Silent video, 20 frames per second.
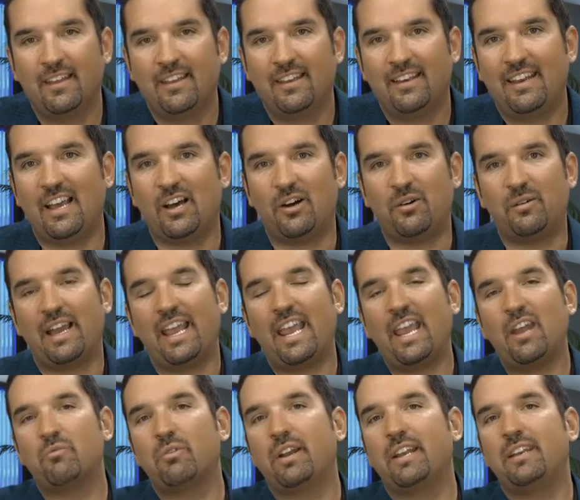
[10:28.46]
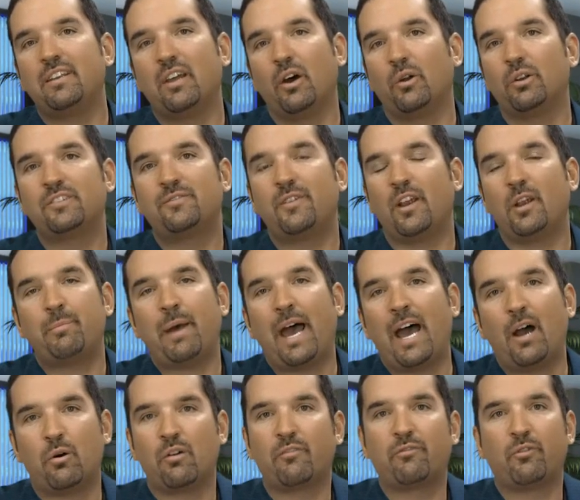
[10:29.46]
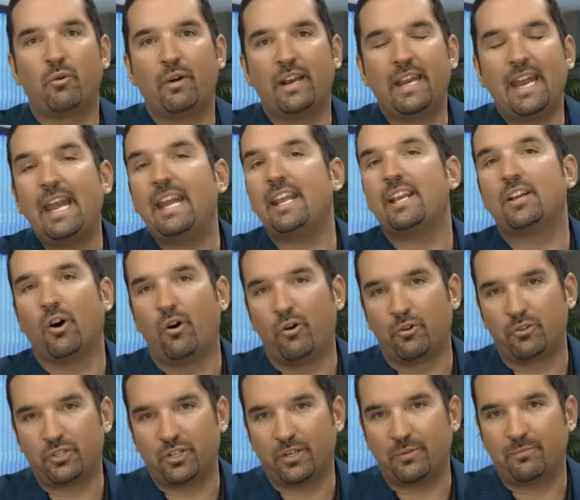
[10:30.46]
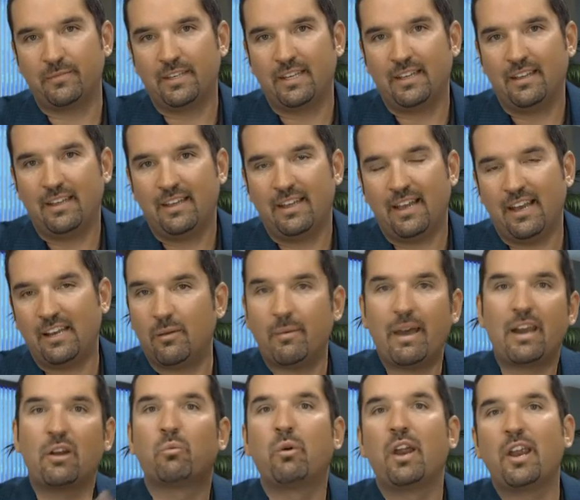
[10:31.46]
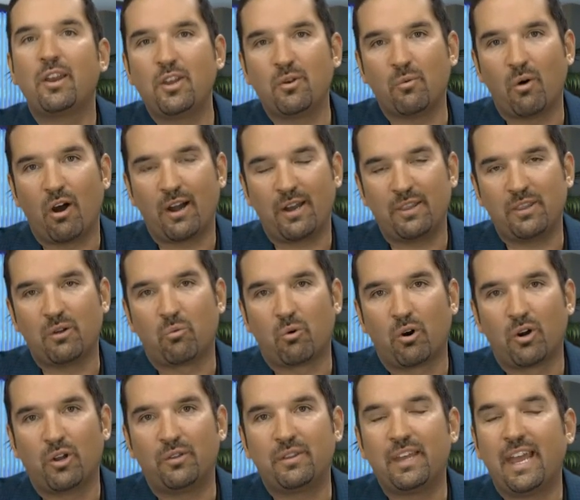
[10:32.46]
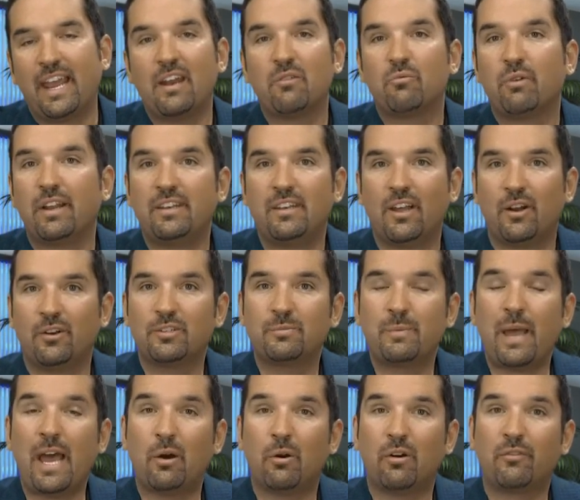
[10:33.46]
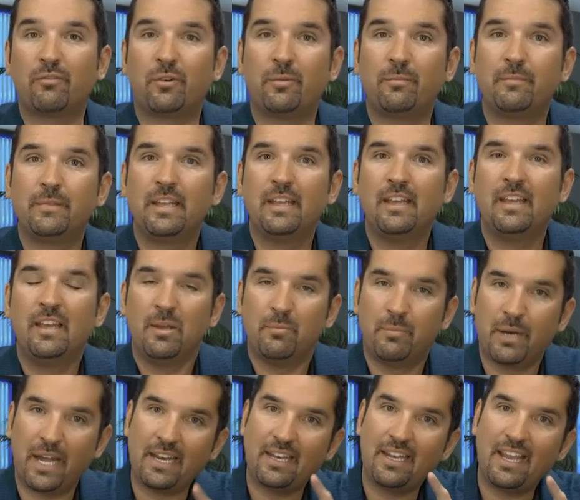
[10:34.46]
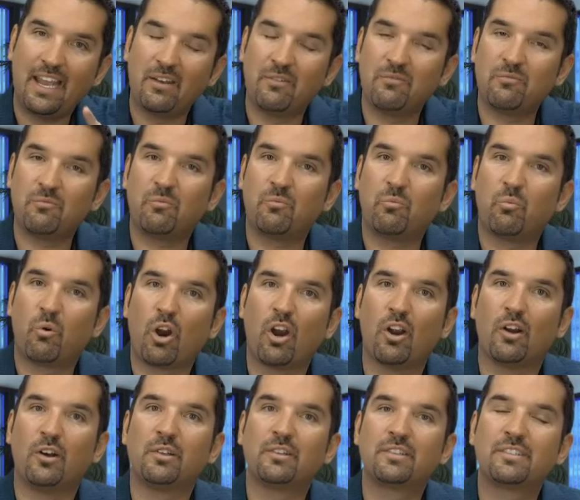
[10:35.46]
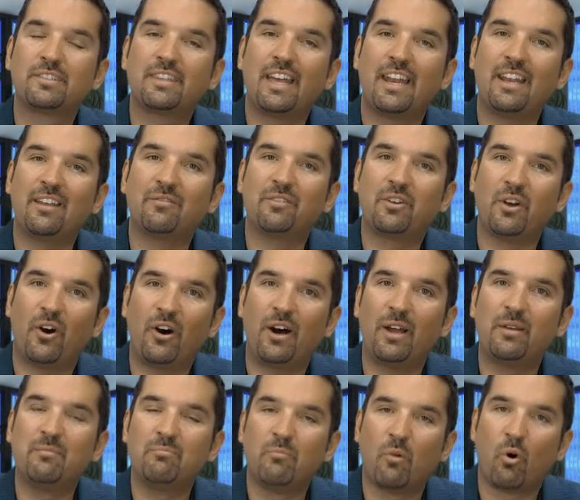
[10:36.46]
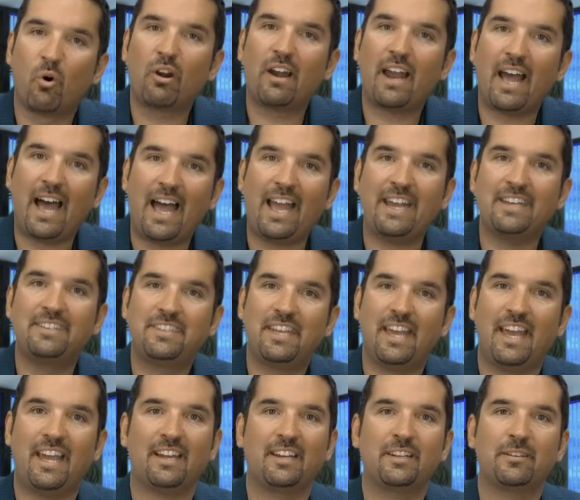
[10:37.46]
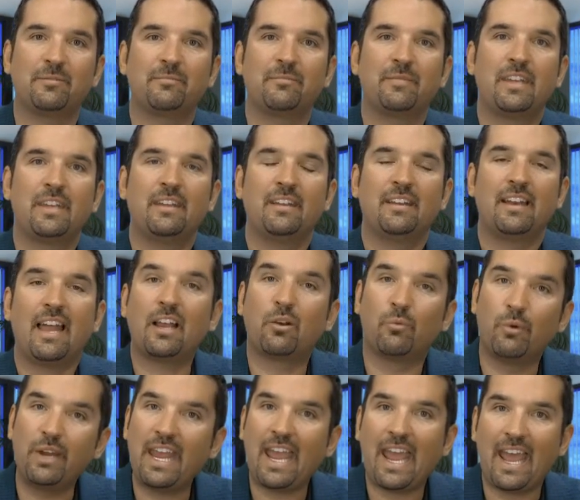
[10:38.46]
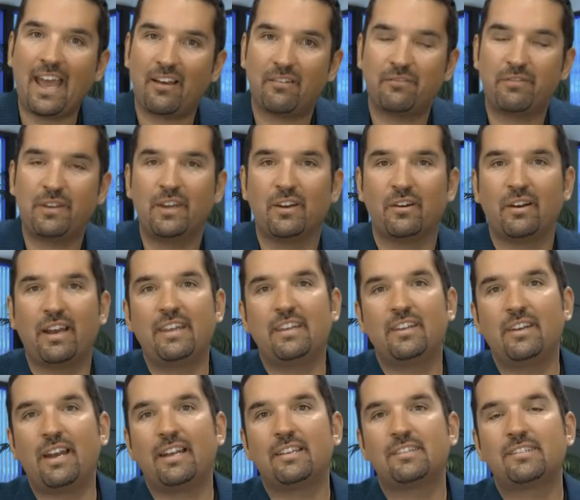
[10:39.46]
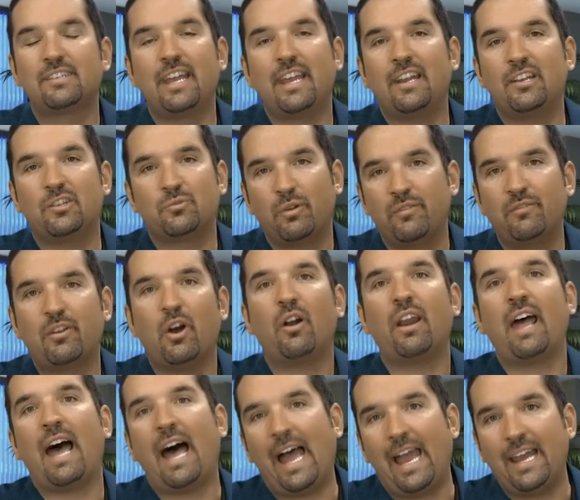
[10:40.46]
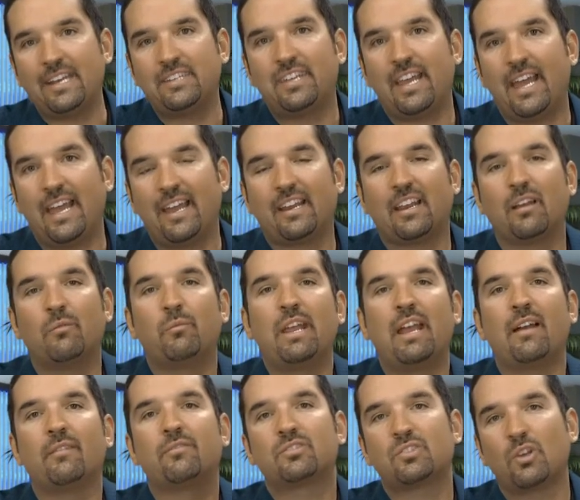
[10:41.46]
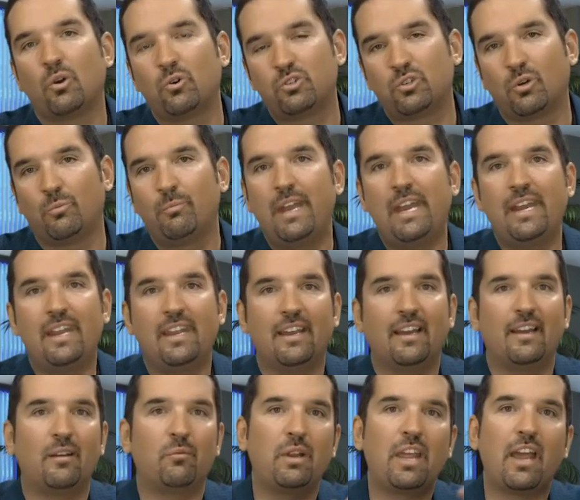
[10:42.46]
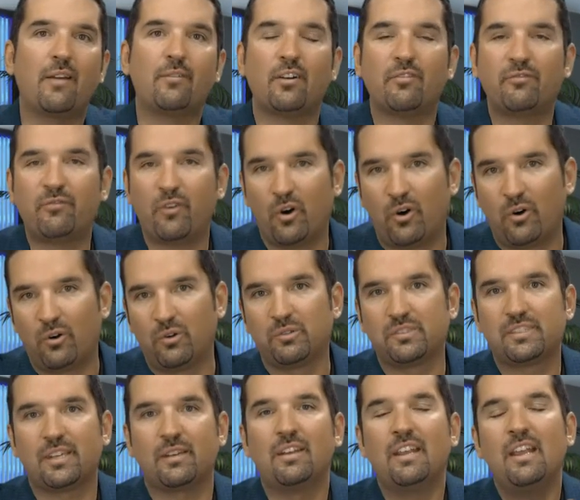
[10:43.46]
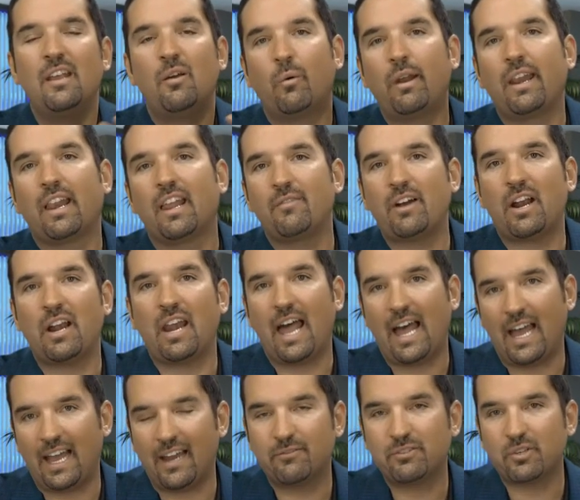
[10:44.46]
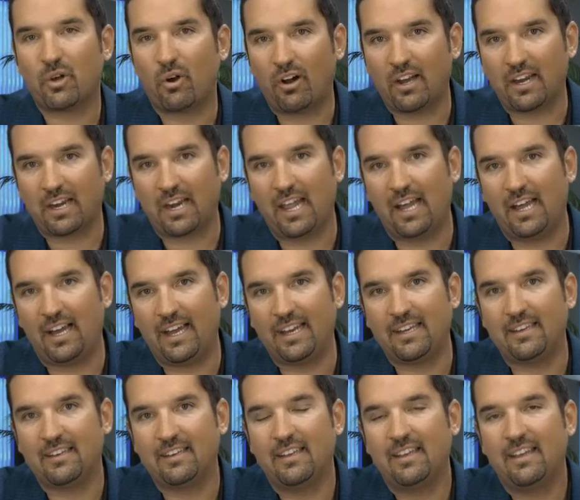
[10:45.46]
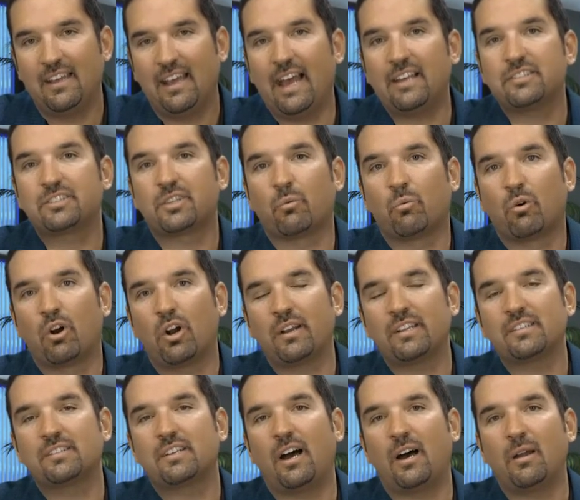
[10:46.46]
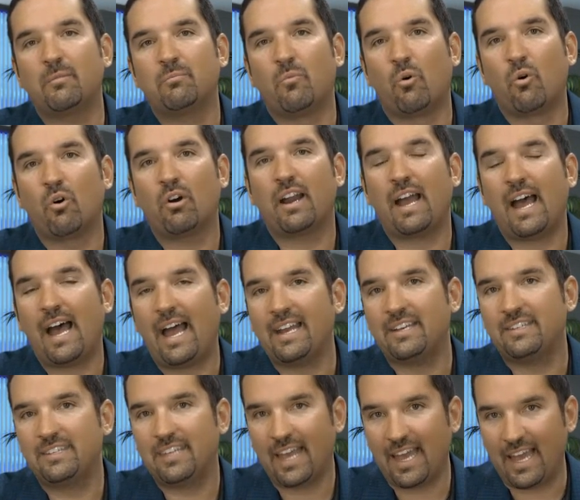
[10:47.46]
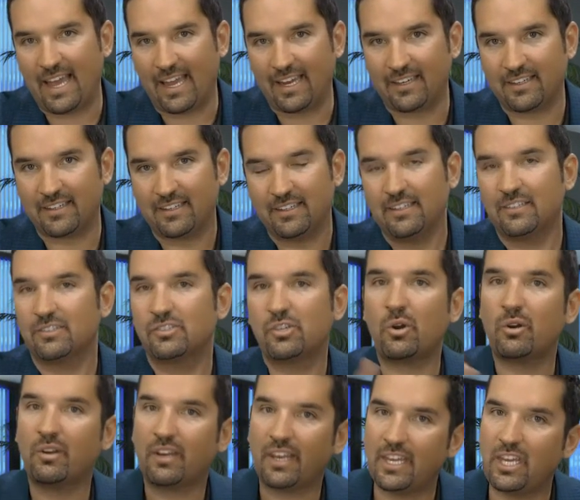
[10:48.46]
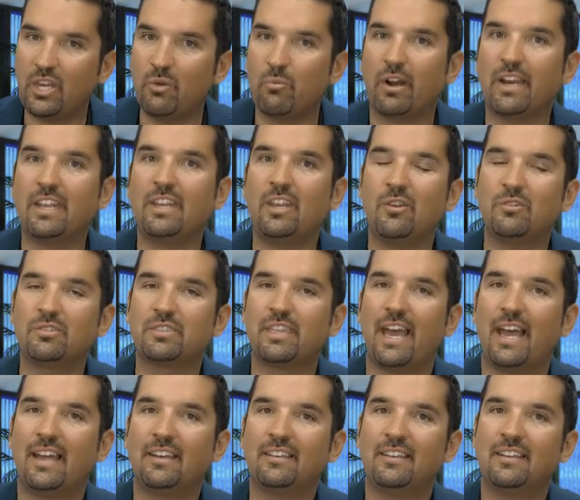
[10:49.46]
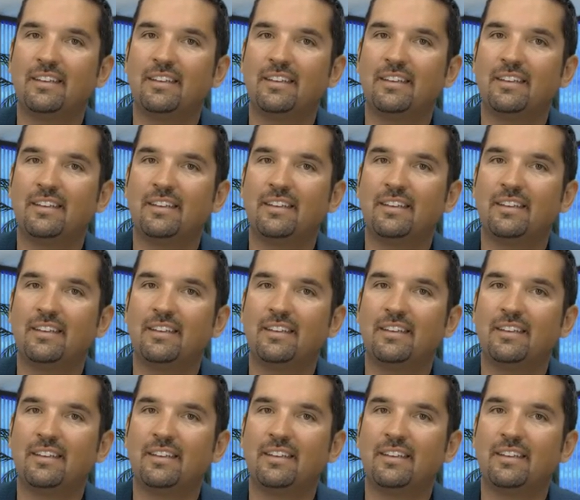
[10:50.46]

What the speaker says: Now, a handwritten note is very powerful in any culture. No matter where you are in the world, the handwritten note is powerful. But in worlds that have gone more high-tech, like we have here in the United States, we've gone high-tech and we have social media and we have our phones and we live our lives online. As the world has gone more high-tech, certainly you want to use that.